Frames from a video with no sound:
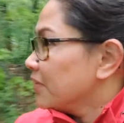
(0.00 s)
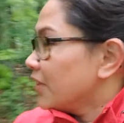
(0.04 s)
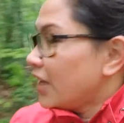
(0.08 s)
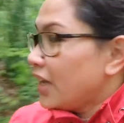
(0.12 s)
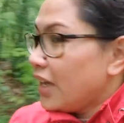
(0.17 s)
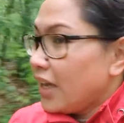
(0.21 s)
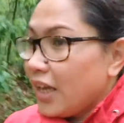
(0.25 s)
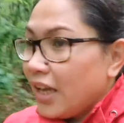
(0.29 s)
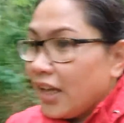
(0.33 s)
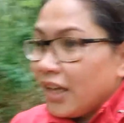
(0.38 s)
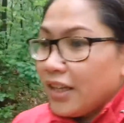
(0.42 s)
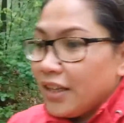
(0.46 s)

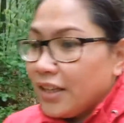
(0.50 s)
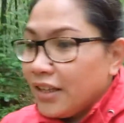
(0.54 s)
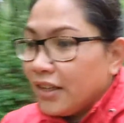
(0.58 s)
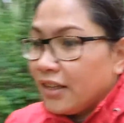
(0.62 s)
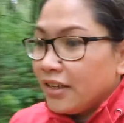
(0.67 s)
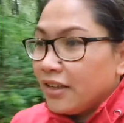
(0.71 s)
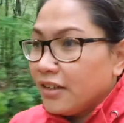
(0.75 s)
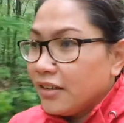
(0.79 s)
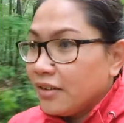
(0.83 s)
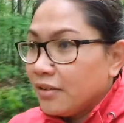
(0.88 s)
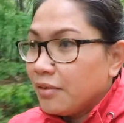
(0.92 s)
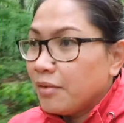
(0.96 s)
and
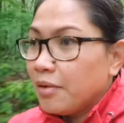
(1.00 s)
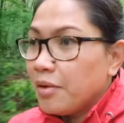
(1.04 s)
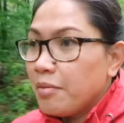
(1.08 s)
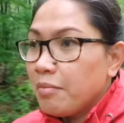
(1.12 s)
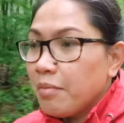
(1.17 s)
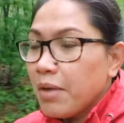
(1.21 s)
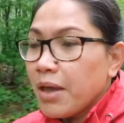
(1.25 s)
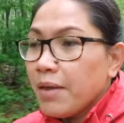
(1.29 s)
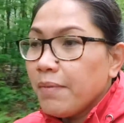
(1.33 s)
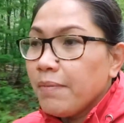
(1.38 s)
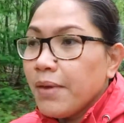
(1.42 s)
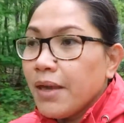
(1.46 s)

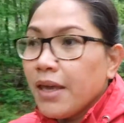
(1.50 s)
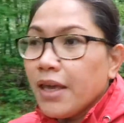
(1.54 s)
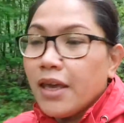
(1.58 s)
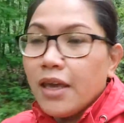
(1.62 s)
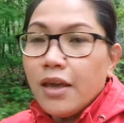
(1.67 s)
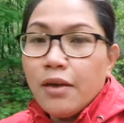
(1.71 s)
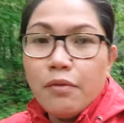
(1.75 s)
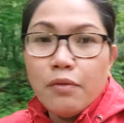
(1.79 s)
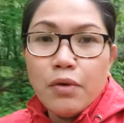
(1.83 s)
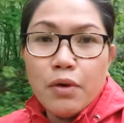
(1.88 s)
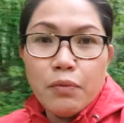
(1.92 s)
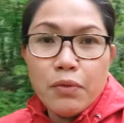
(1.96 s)

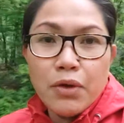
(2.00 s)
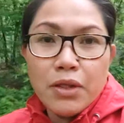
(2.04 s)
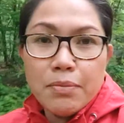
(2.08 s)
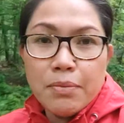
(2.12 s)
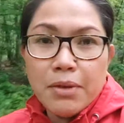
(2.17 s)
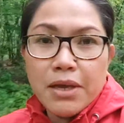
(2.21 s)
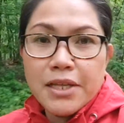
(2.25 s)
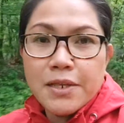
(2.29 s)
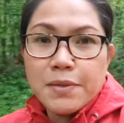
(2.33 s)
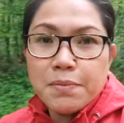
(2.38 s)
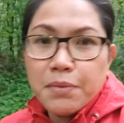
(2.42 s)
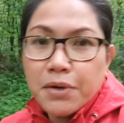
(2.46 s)
maybe we will
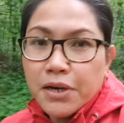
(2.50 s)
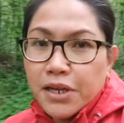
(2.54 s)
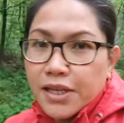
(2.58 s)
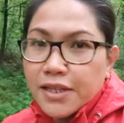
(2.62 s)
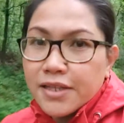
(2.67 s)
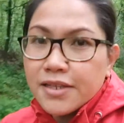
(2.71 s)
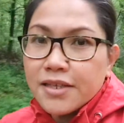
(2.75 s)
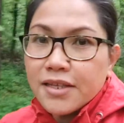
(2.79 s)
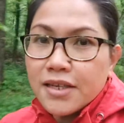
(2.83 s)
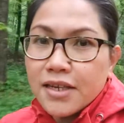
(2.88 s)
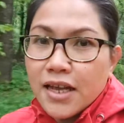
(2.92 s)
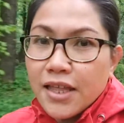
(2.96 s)
be
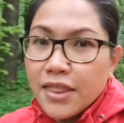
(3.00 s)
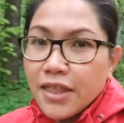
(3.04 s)
experiencing